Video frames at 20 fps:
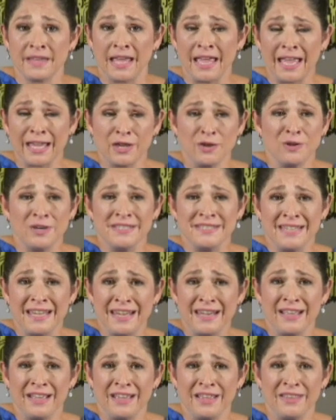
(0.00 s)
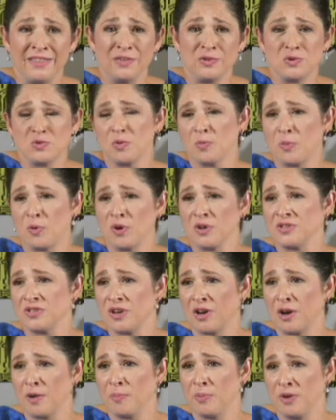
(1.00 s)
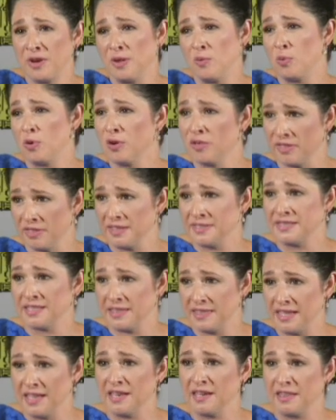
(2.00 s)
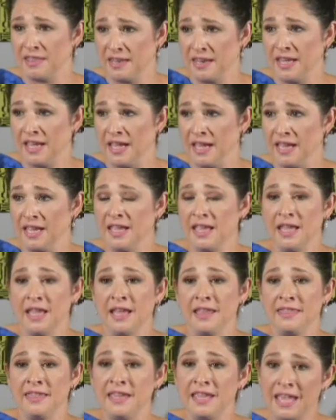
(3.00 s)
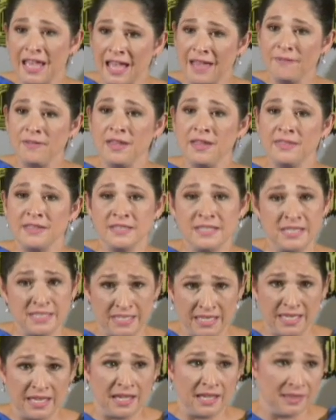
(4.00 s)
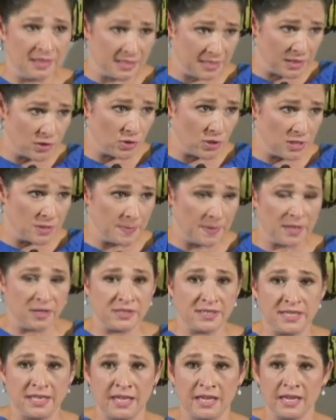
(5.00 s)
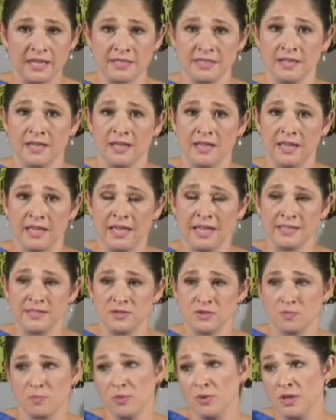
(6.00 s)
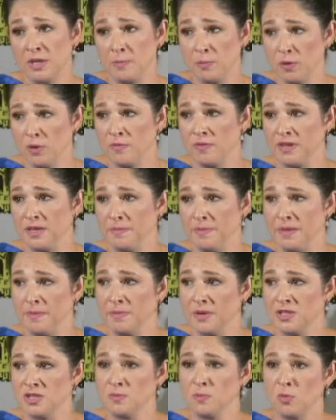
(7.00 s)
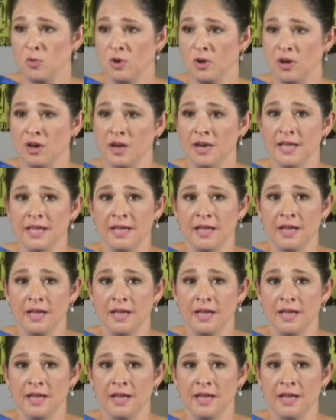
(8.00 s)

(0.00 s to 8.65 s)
accurate data, those reports are pretty worthless at the end of the day. I think having the DTA, the Debt Transparency Act, uh, has really proven to be much more